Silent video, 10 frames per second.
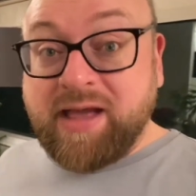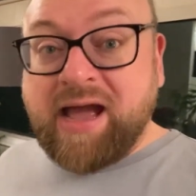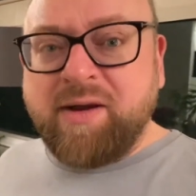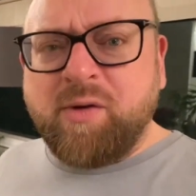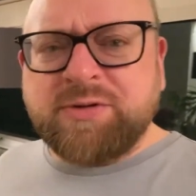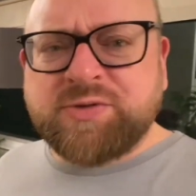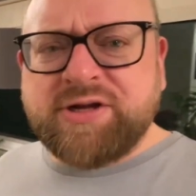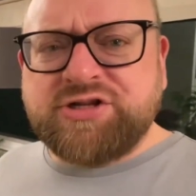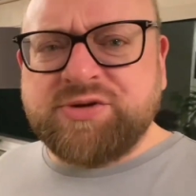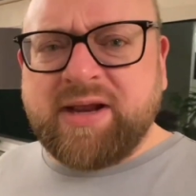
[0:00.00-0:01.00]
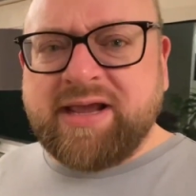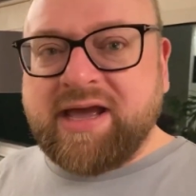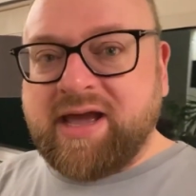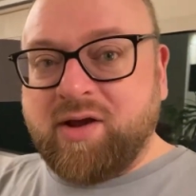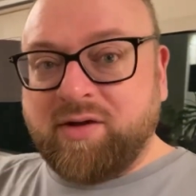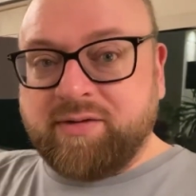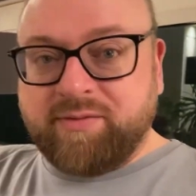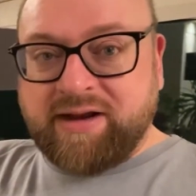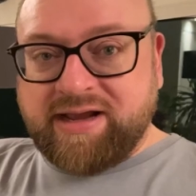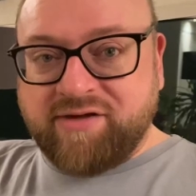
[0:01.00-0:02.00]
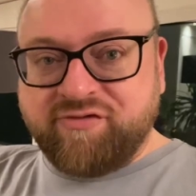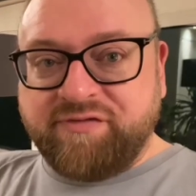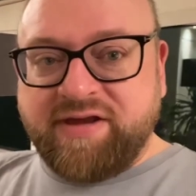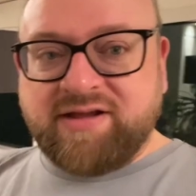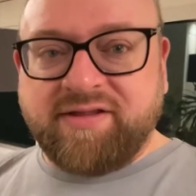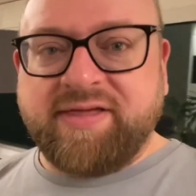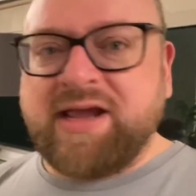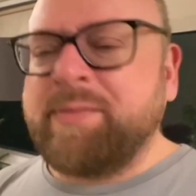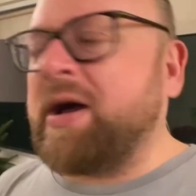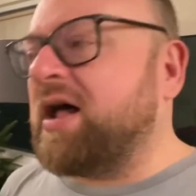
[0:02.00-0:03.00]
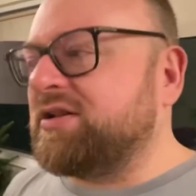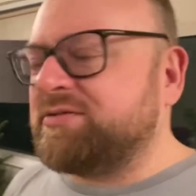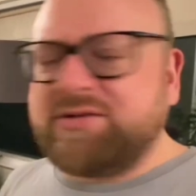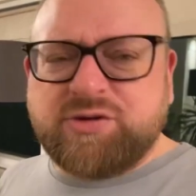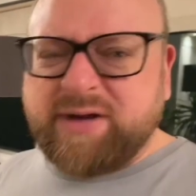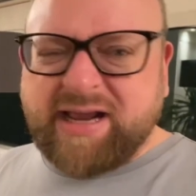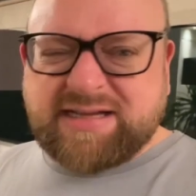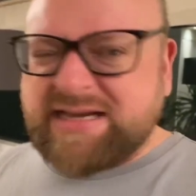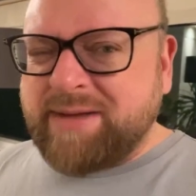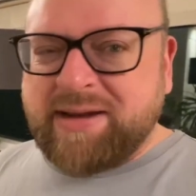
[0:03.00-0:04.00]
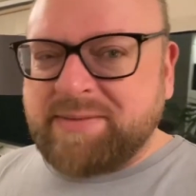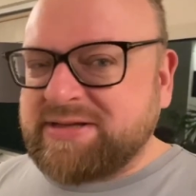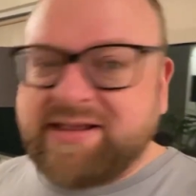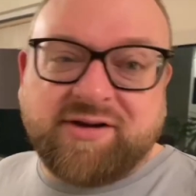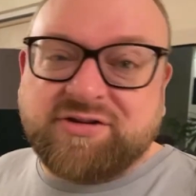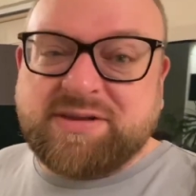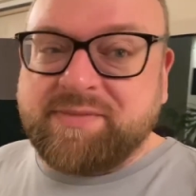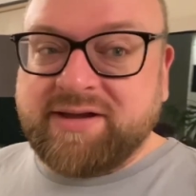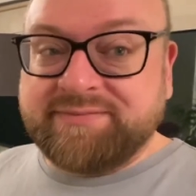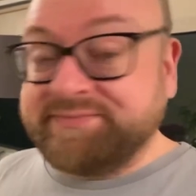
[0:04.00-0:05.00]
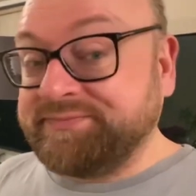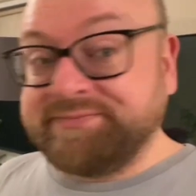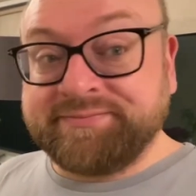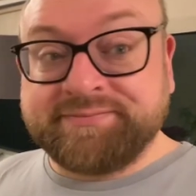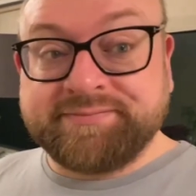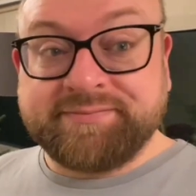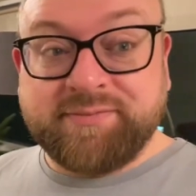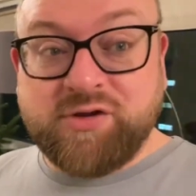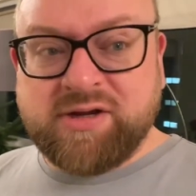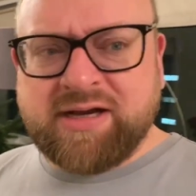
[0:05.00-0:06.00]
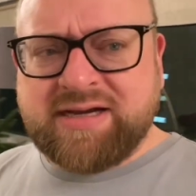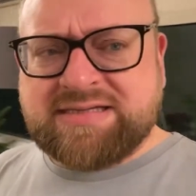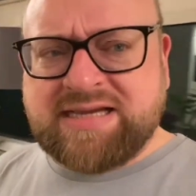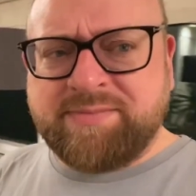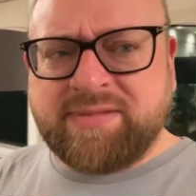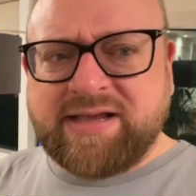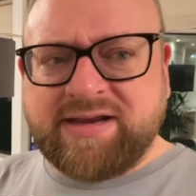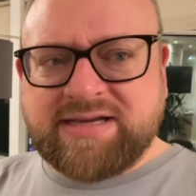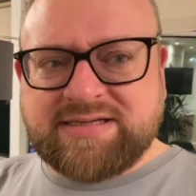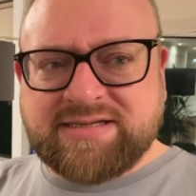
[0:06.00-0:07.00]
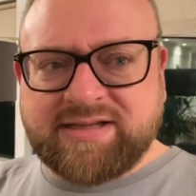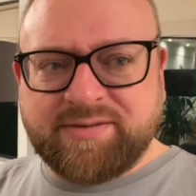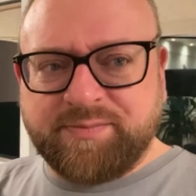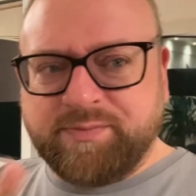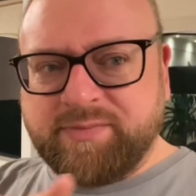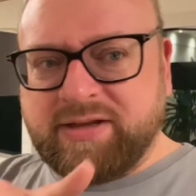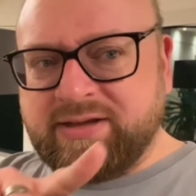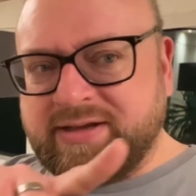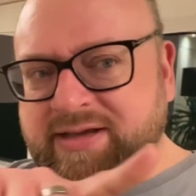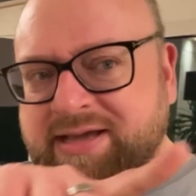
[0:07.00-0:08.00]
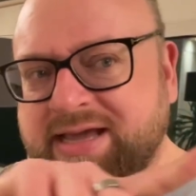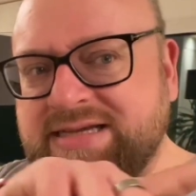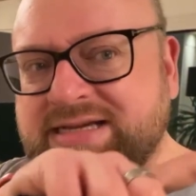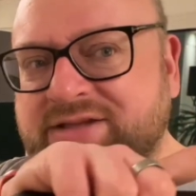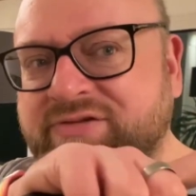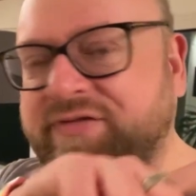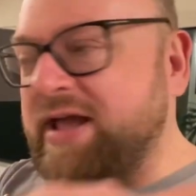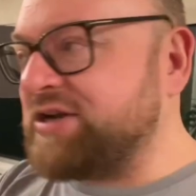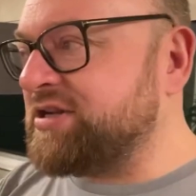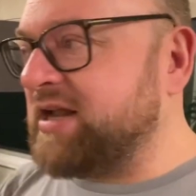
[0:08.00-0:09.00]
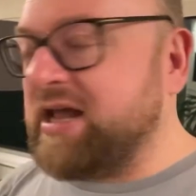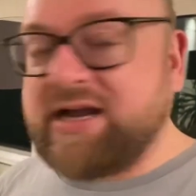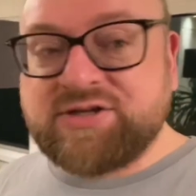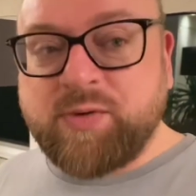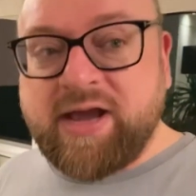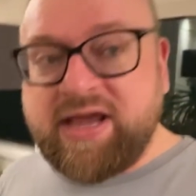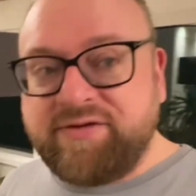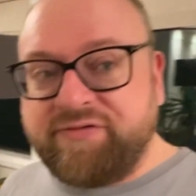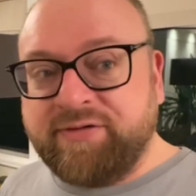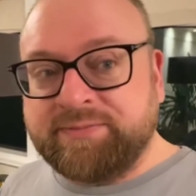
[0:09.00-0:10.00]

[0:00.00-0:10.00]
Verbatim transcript: I always want to do like a like a reveal thing, but I'll do a, like a time lapse, I think, or something. You can kind of see him. There he is. He's in the he's in the reflection of the glass. Wave.